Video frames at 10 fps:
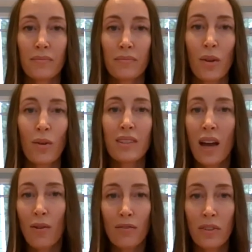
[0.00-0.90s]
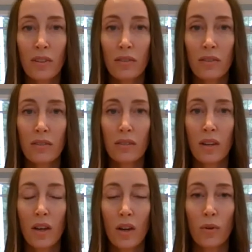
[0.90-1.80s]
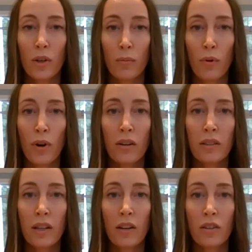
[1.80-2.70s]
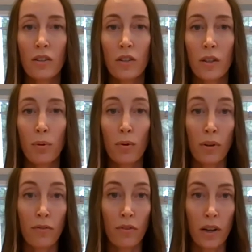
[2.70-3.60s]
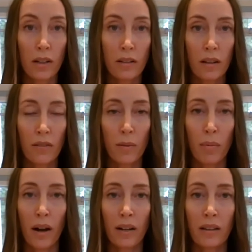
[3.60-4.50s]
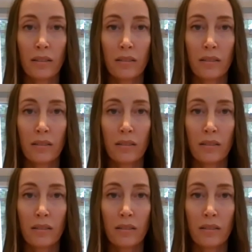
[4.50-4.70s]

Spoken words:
Notice how it feels when you bring your attention to the periphery of the body,